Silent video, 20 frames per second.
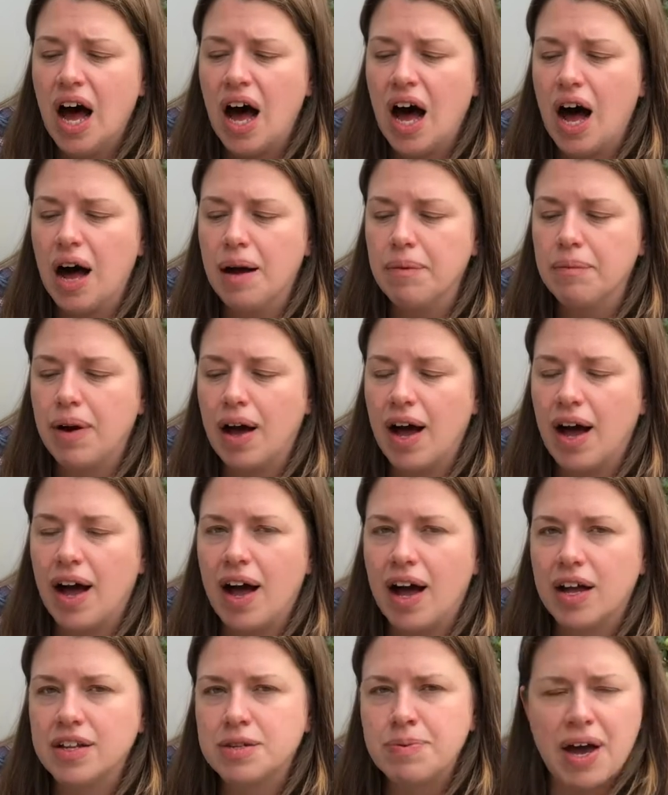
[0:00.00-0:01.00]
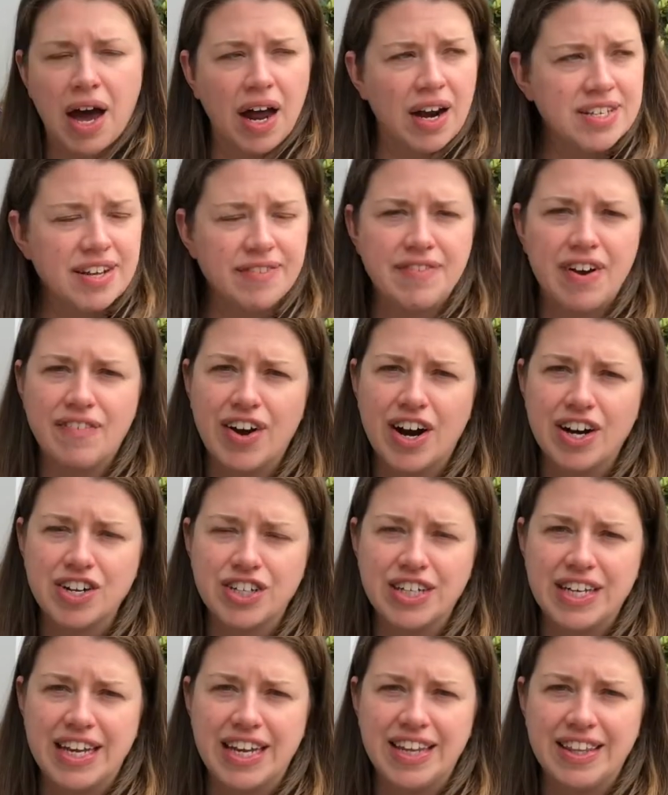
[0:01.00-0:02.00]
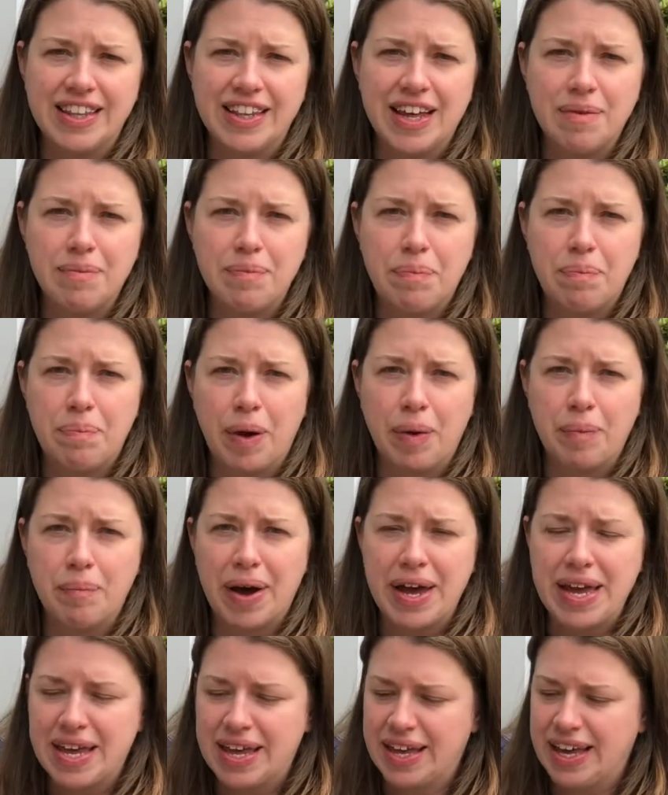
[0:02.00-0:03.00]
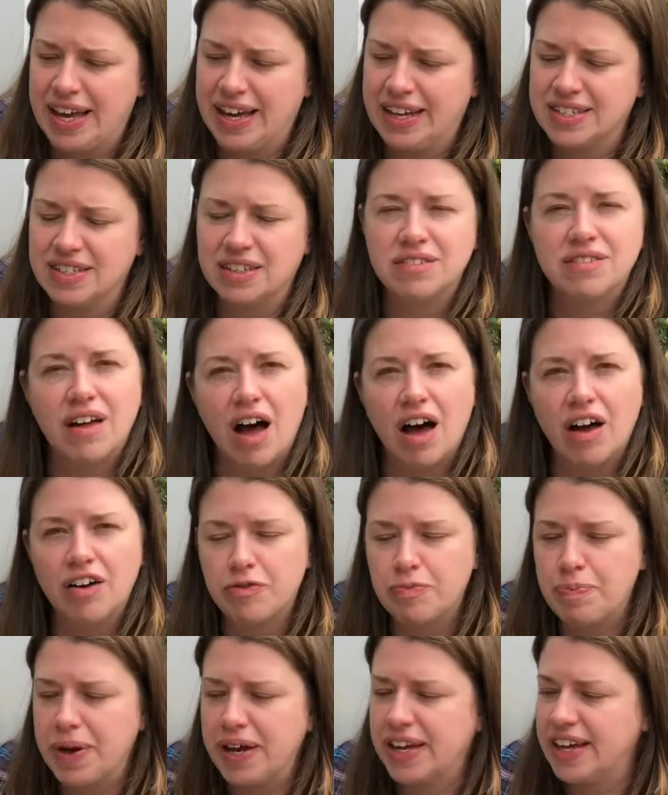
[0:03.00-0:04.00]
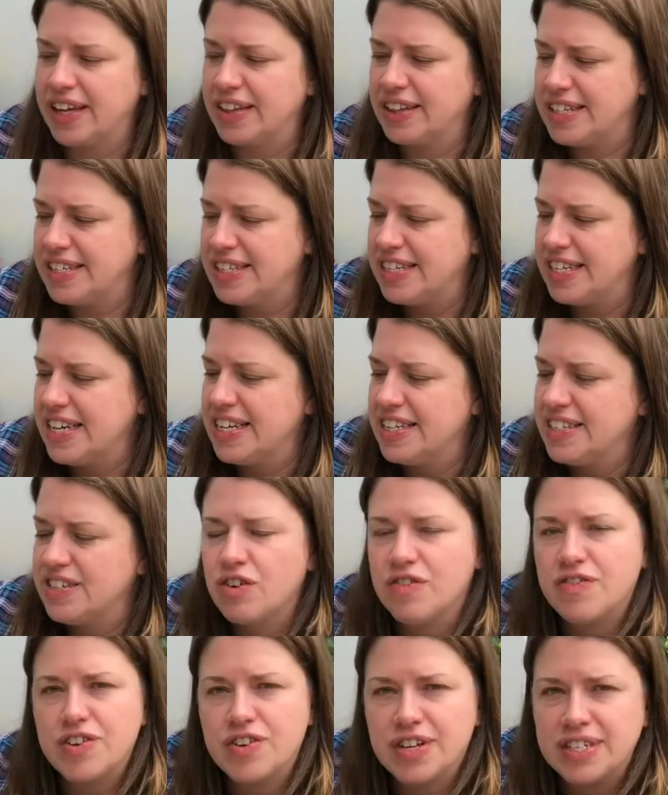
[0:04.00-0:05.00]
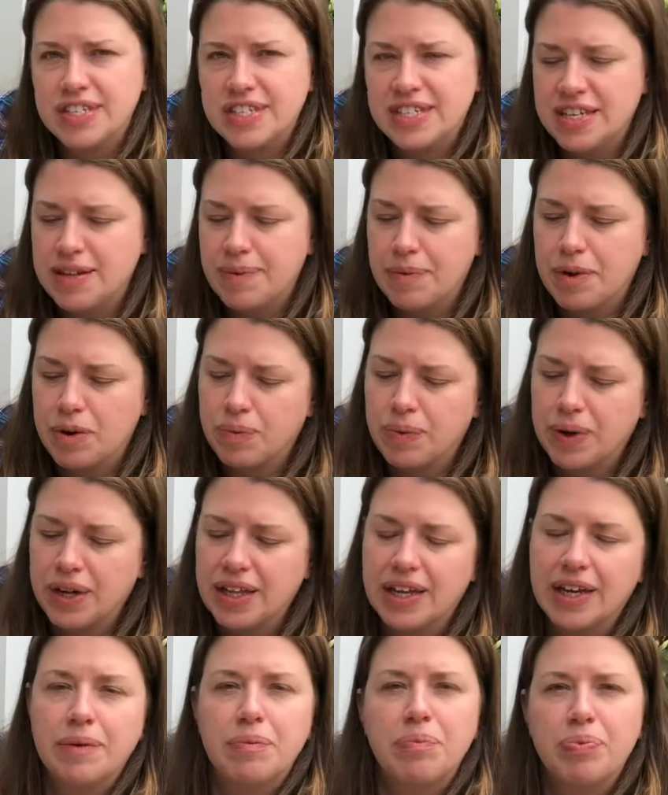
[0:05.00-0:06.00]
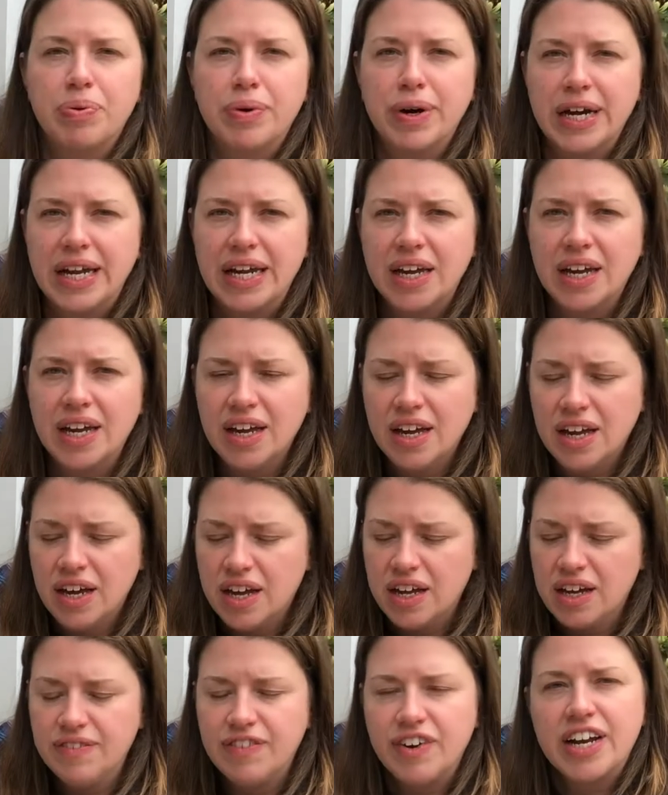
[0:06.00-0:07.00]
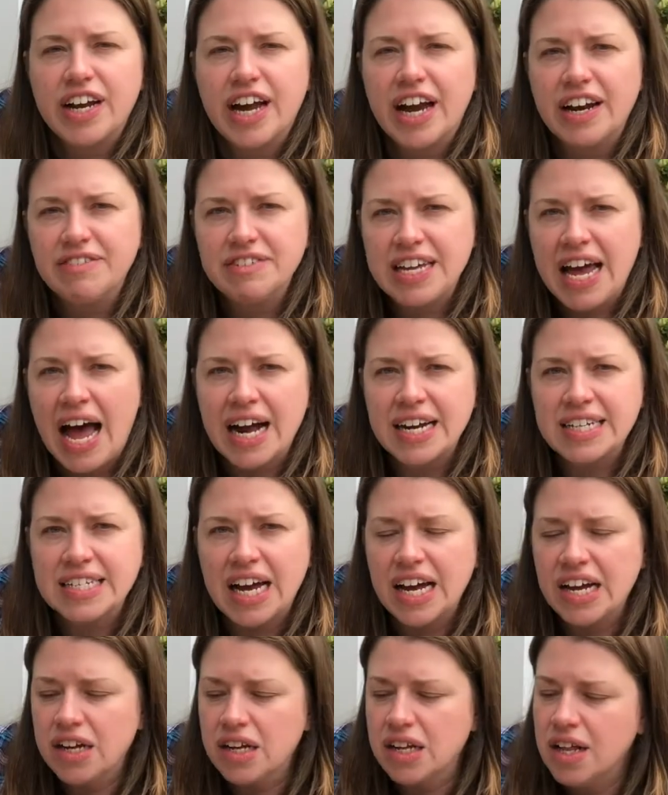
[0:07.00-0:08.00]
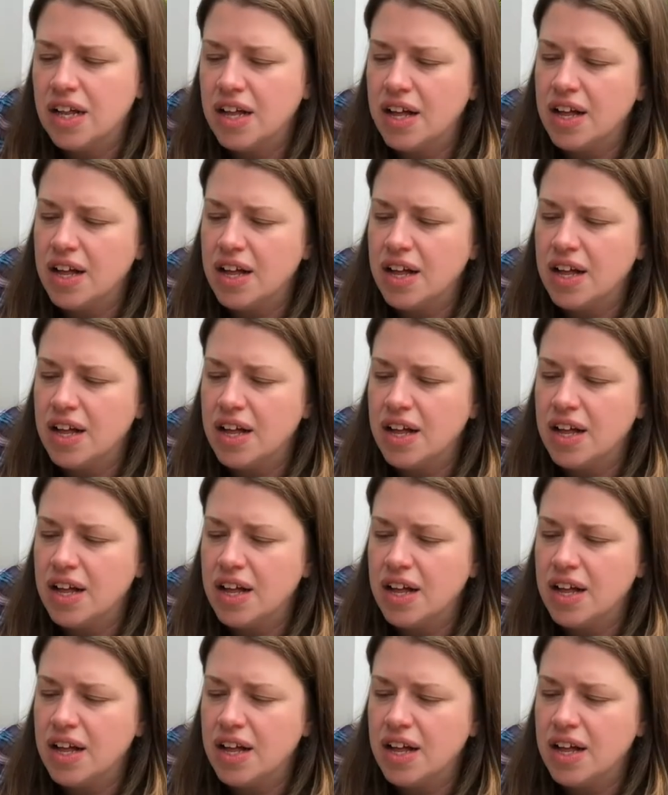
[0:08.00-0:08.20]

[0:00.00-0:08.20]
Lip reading: To be honest, I've never actually eaten them, but my kids love picking the seeds. I don't know if you can see them. They're really pretty and very kind of tactile.